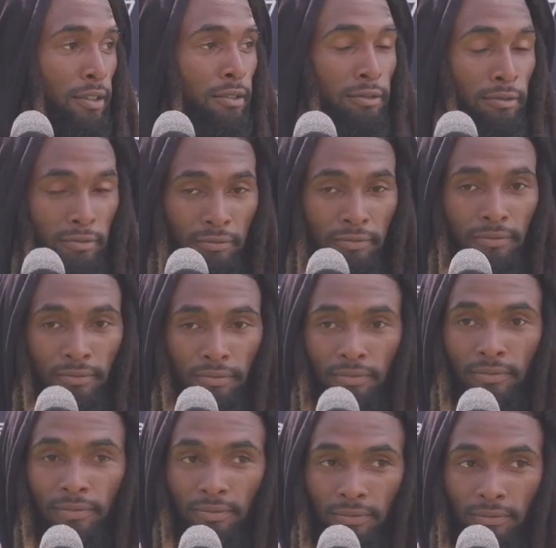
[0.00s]

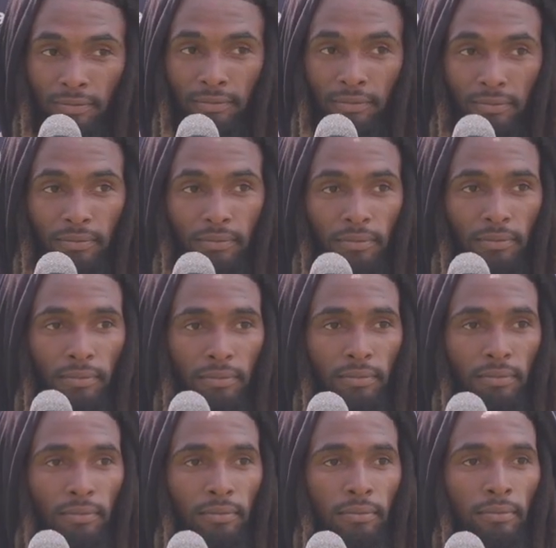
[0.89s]

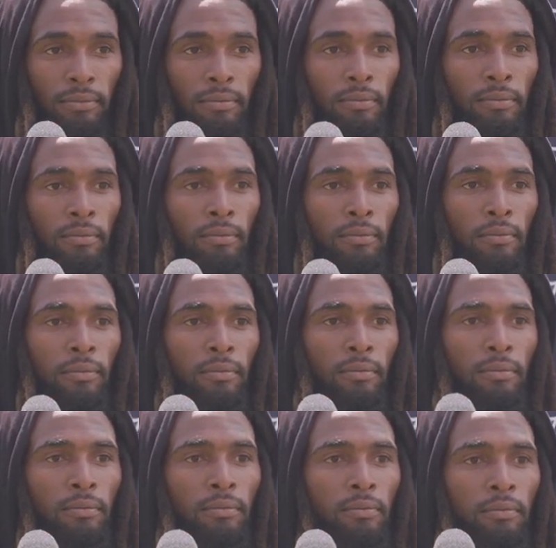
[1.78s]

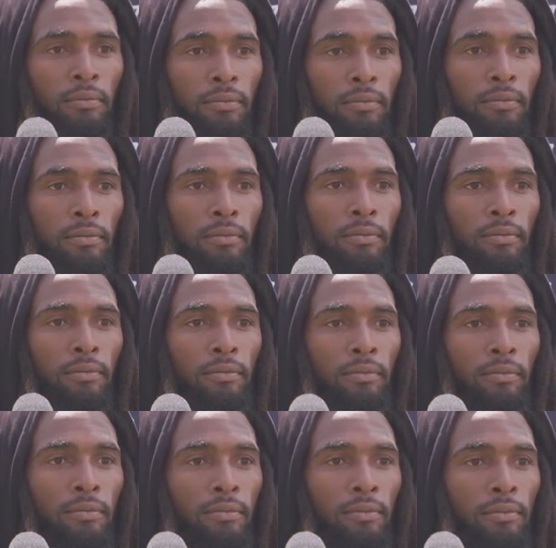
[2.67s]

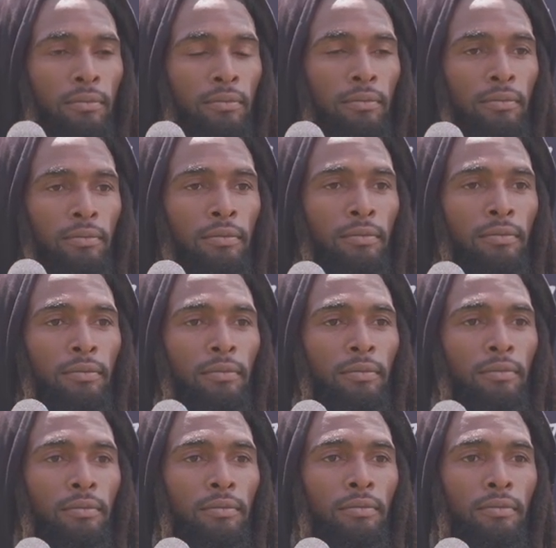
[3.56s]

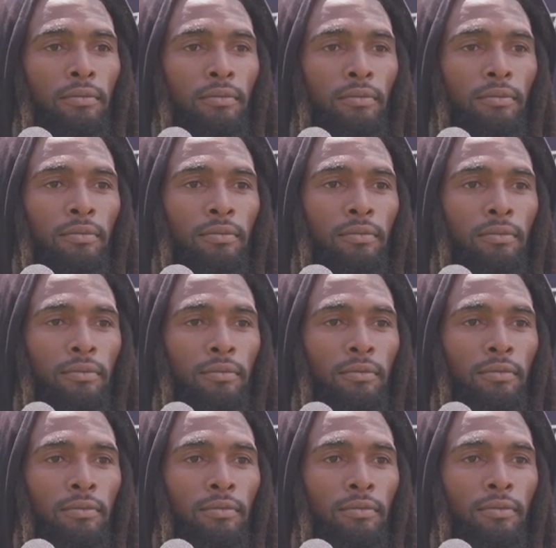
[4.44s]

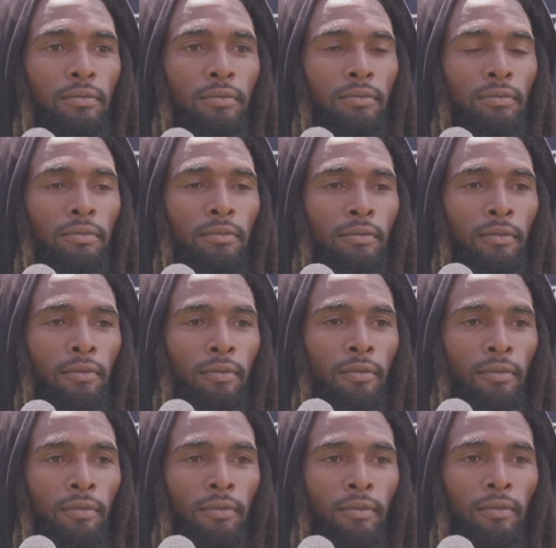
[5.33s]

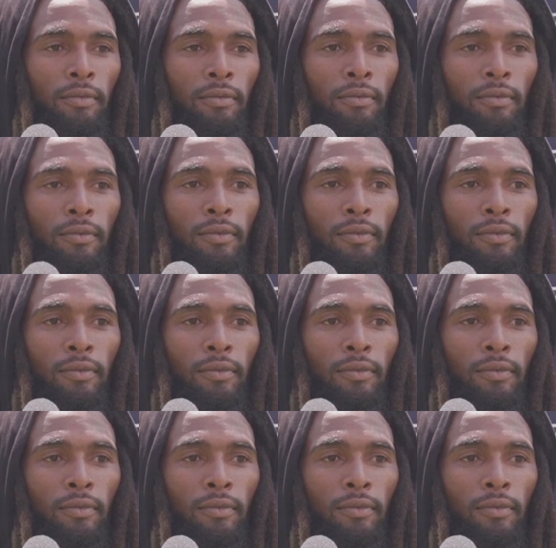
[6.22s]
Nothing is said.